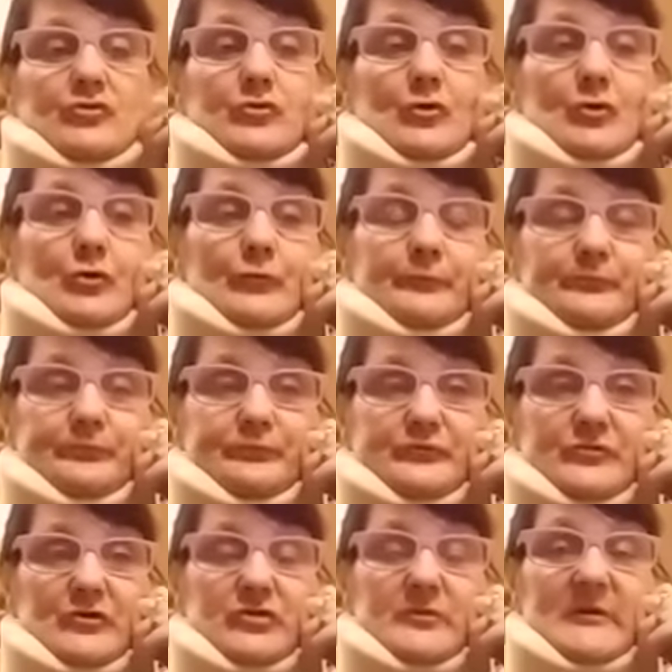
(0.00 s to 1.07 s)
So,
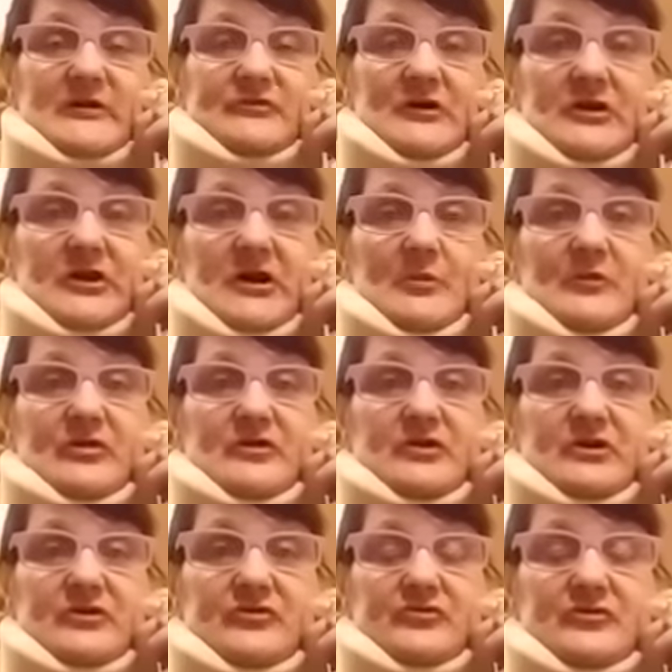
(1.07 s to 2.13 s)
doing the best I can with
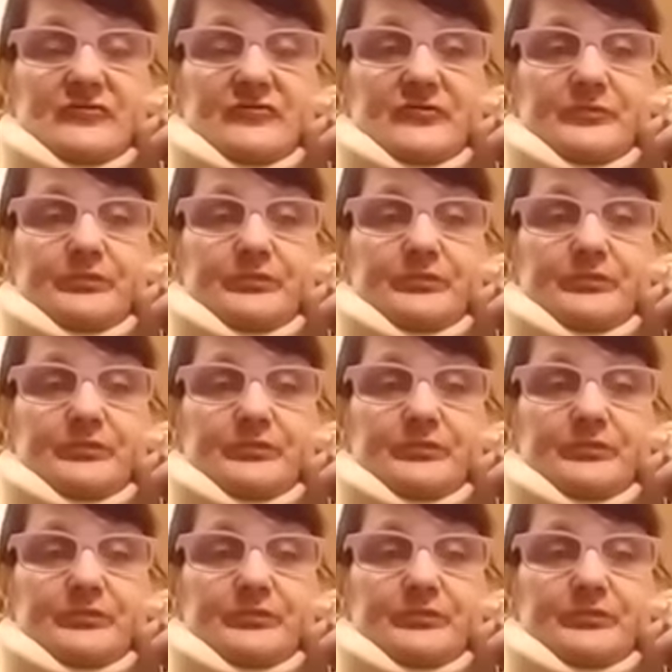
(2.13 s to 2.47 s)
adhesive.